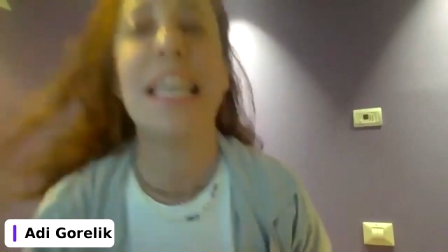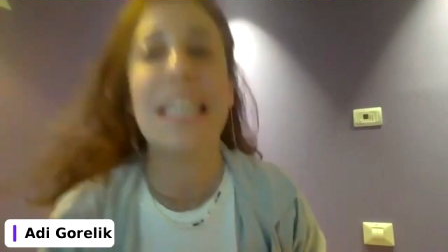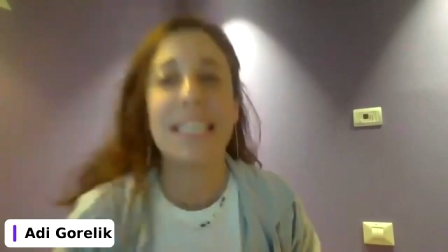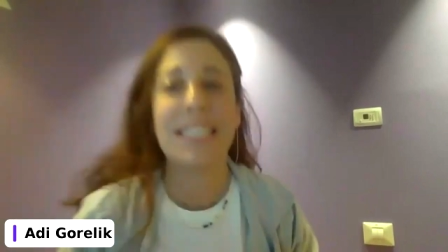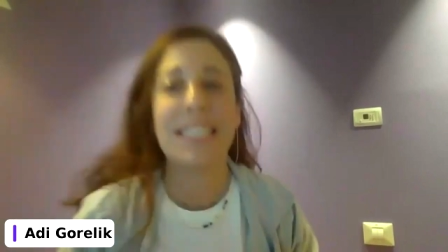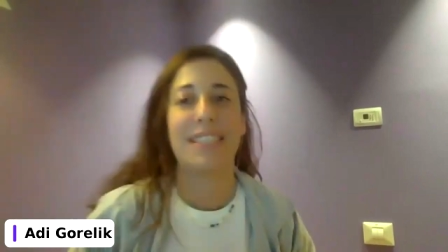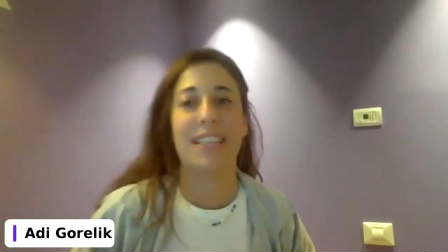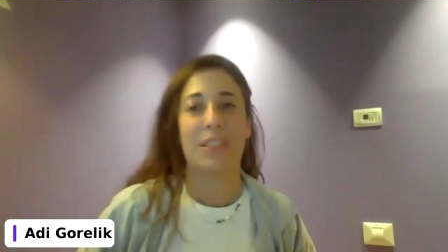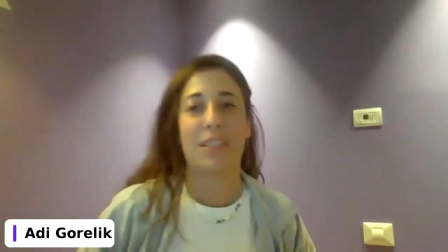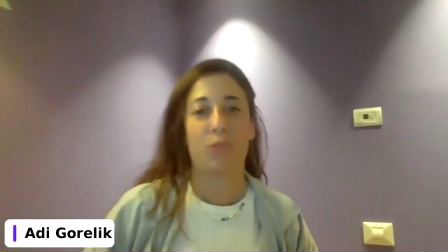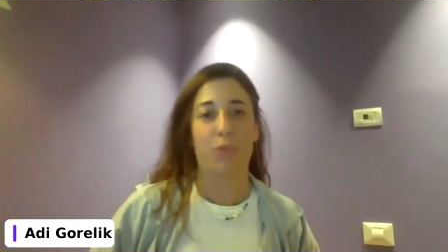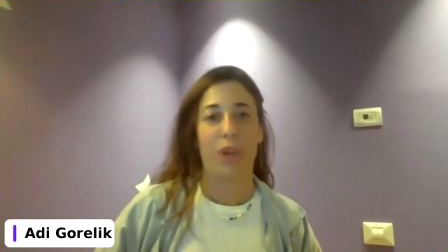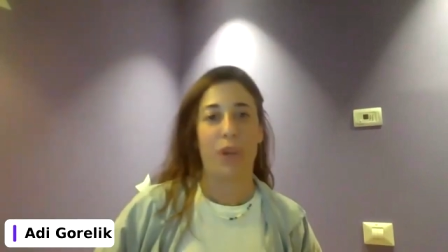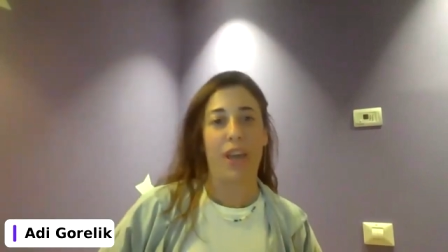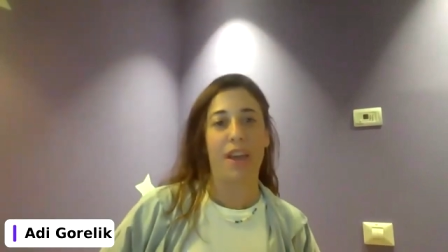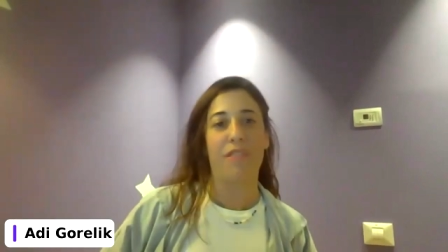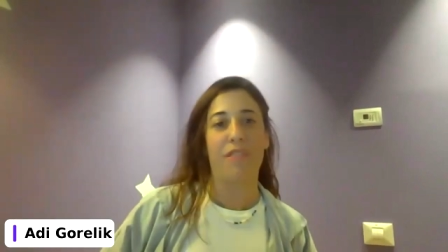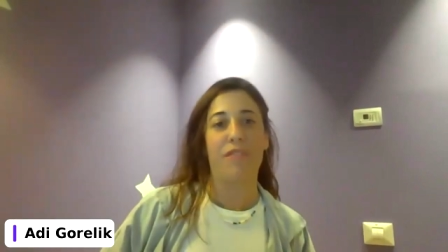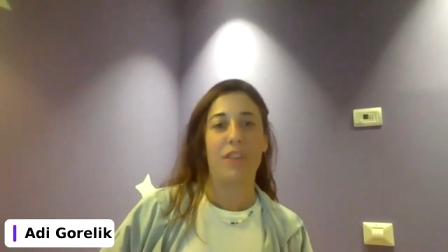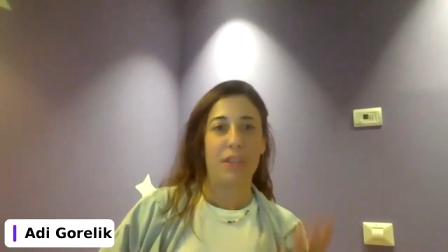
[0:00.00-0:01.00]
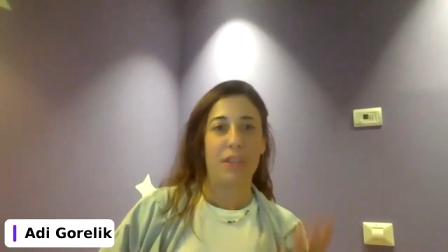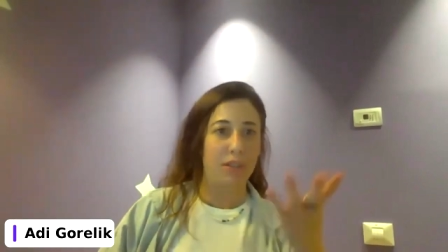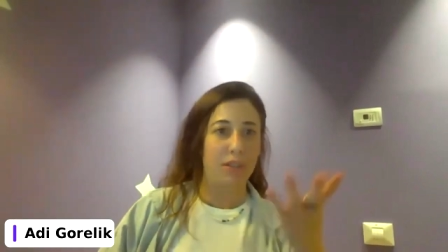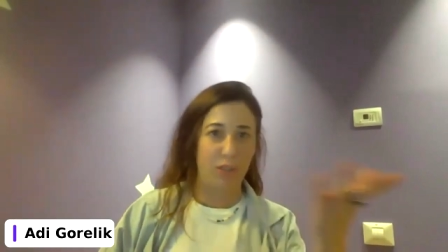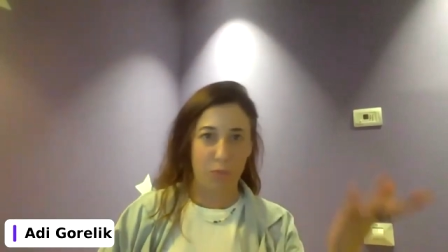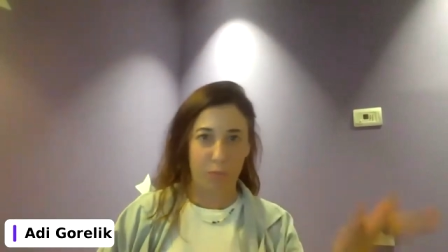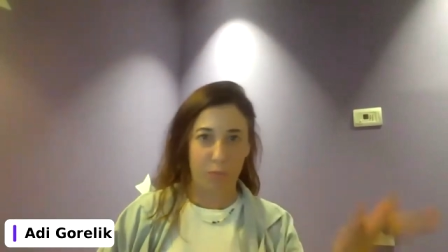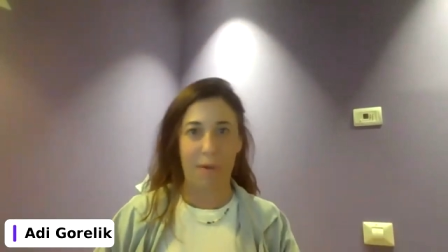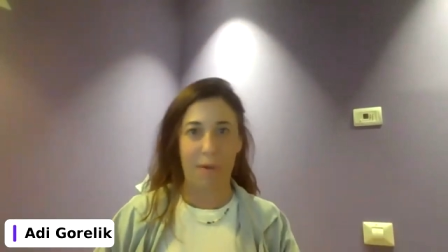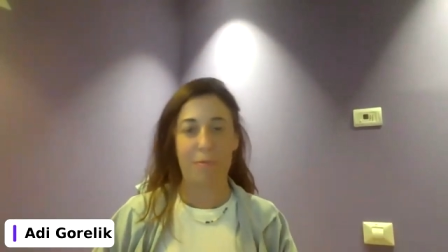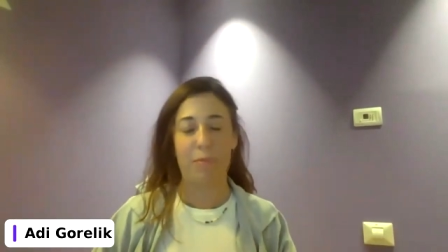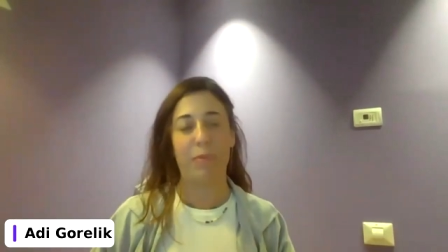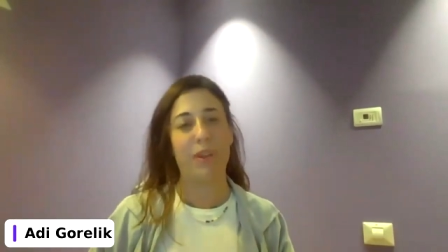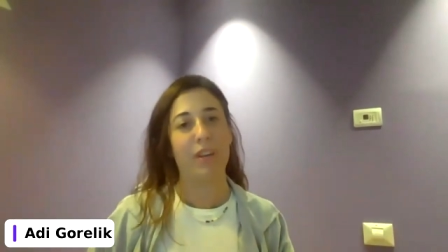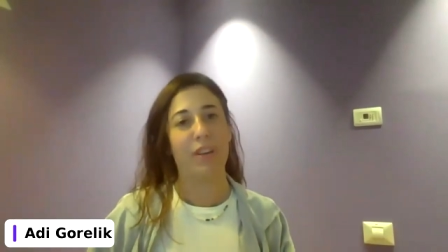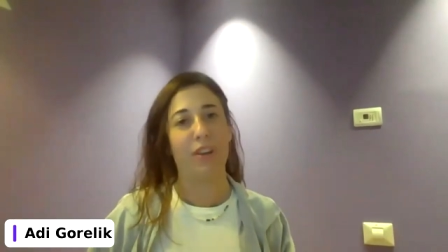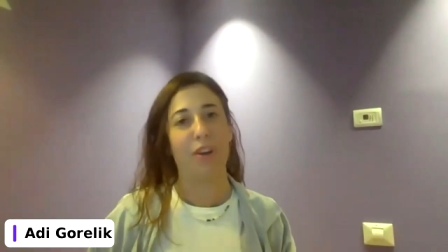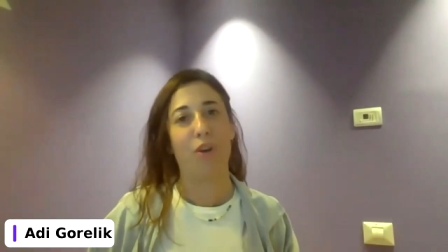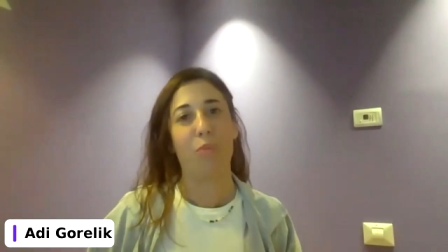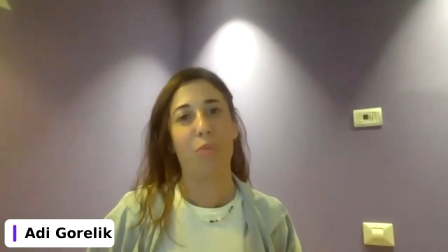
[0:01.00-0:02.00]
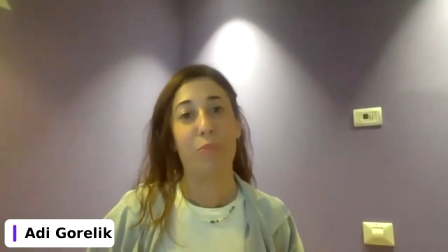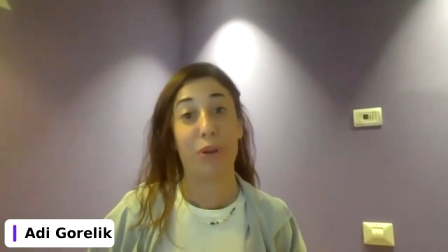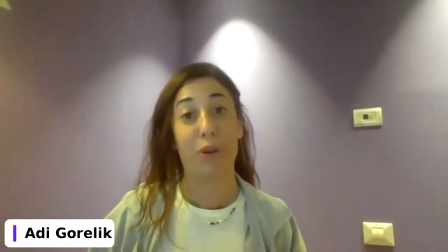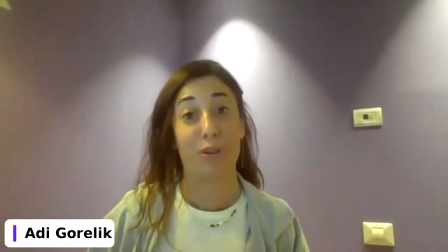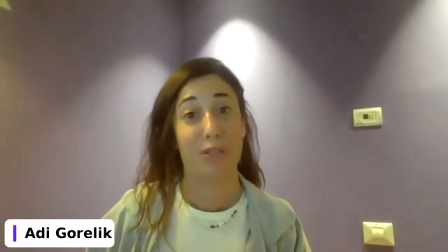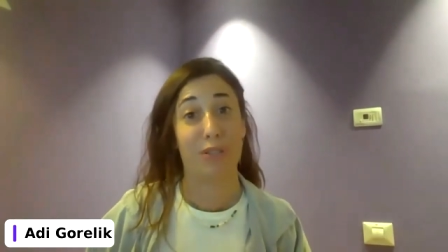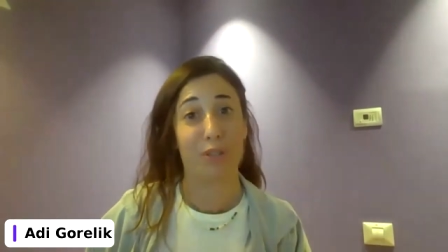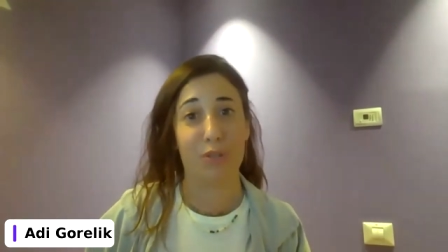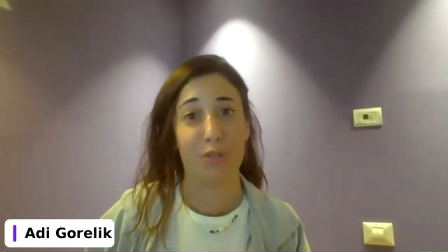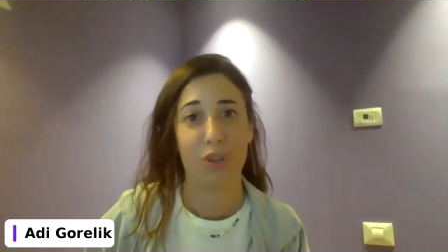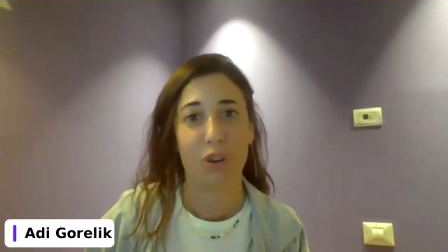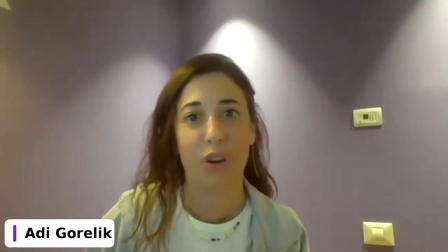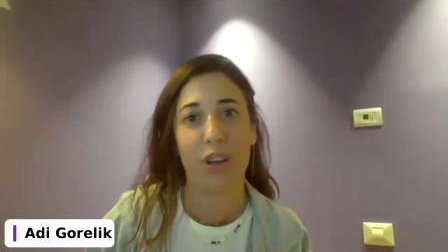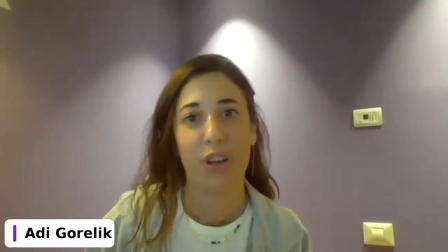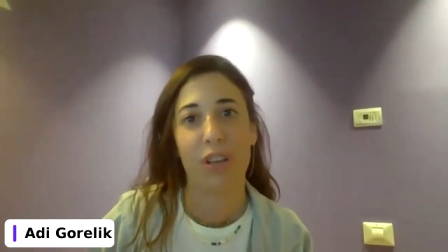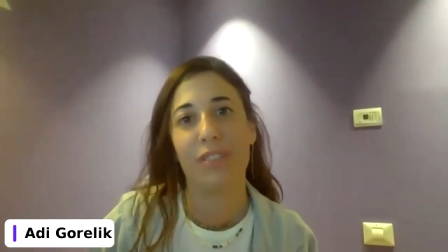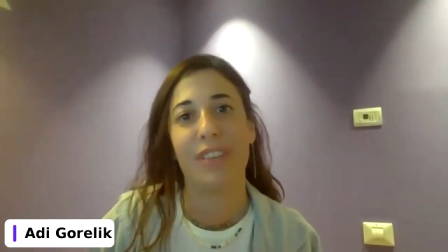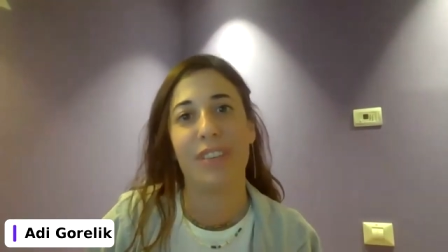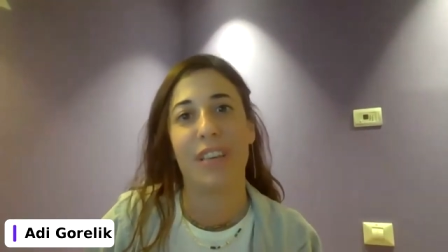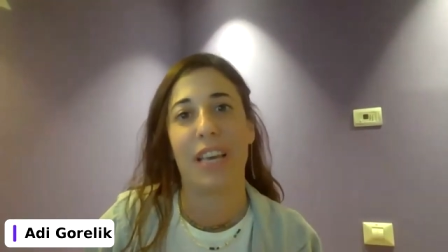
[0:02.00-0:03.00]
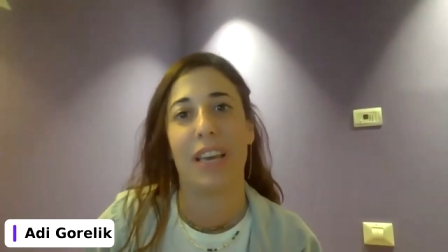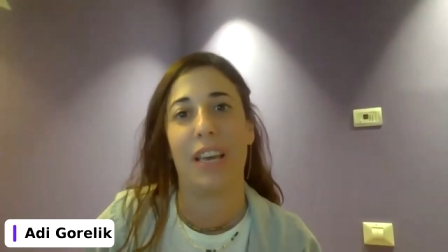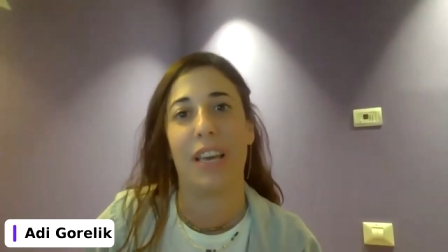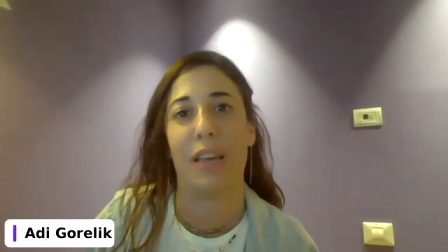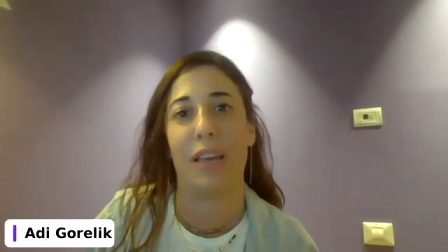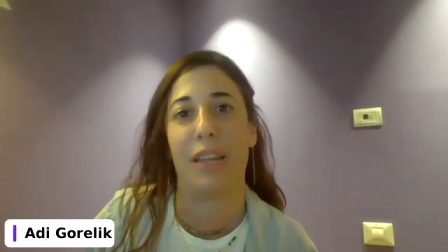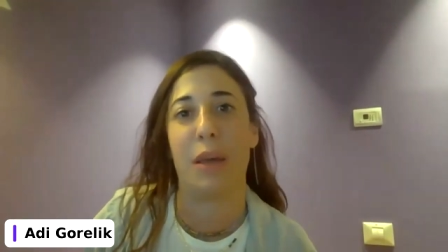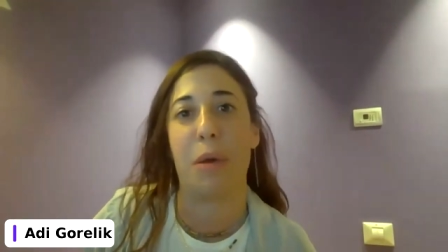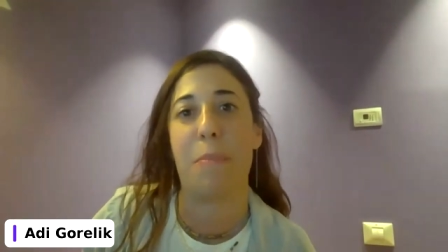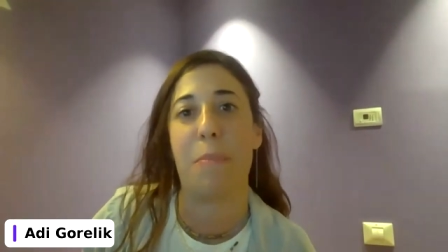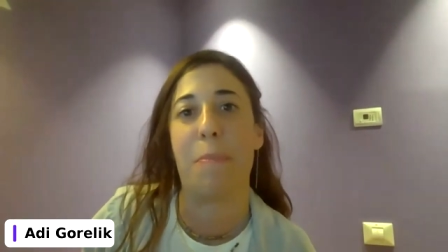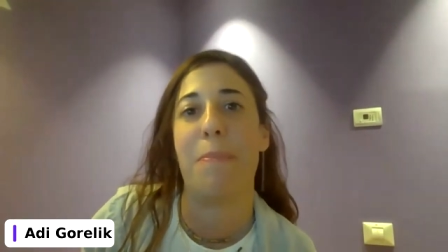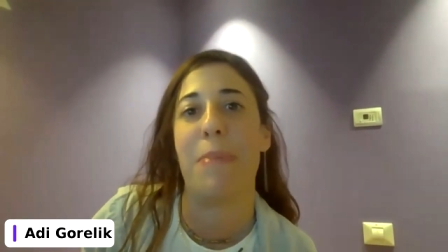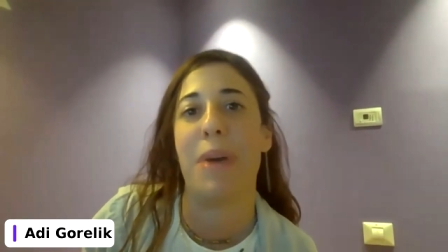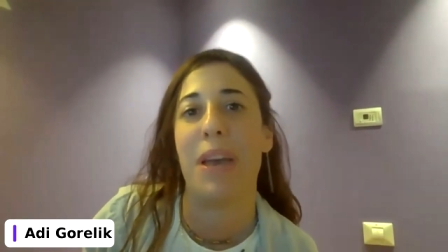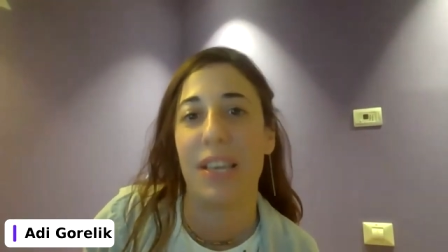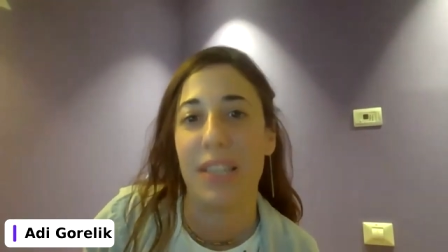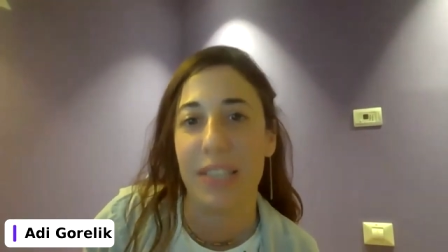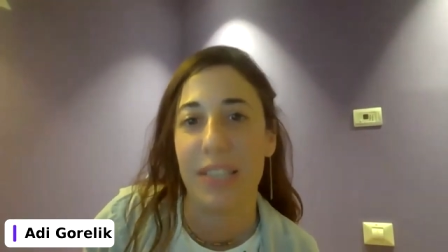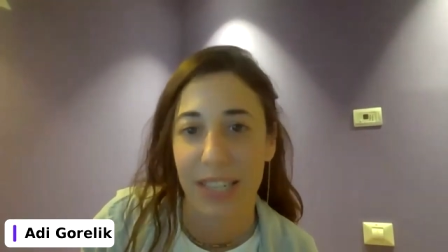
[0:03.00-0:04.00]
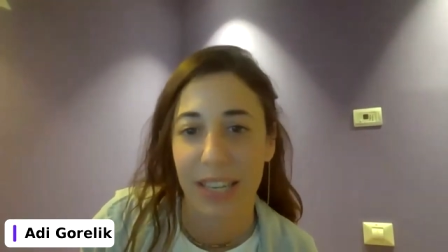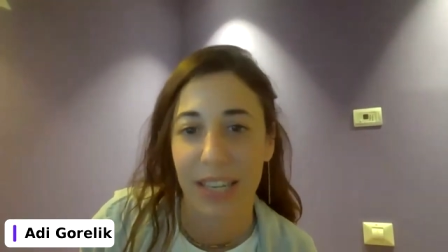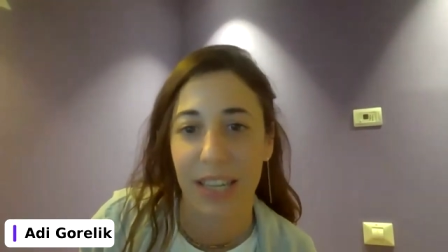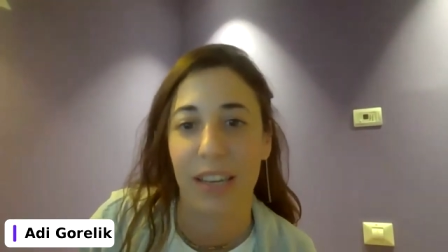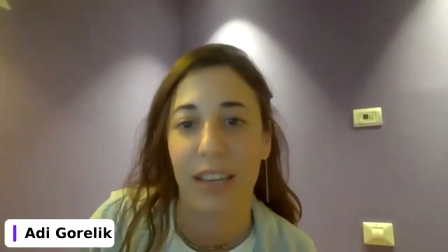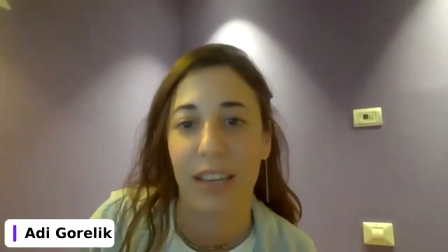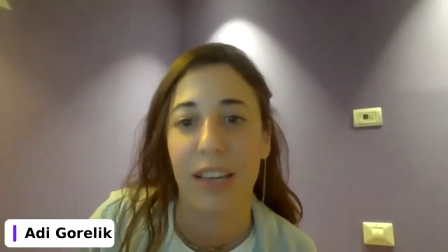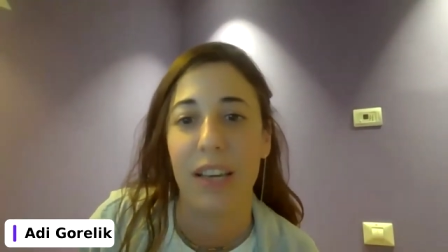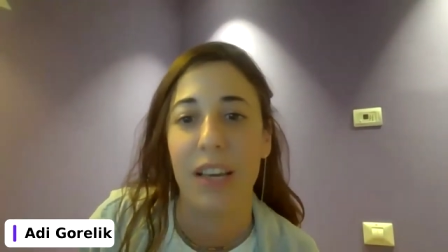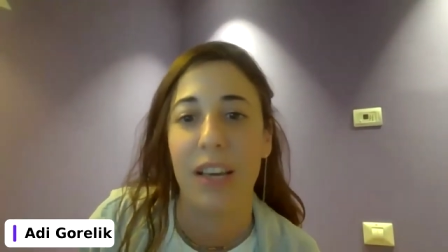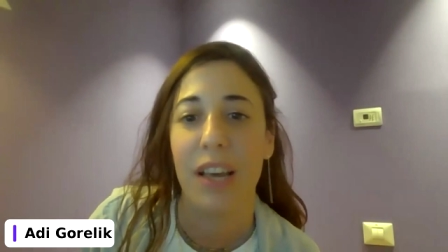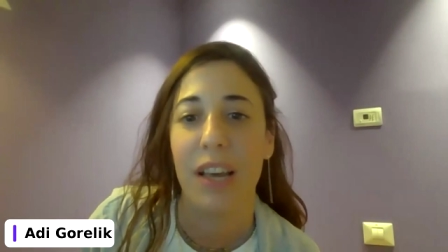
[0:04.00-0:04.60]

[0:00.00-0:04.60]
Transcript: is that we have, and you probably know because you joined, an amazing,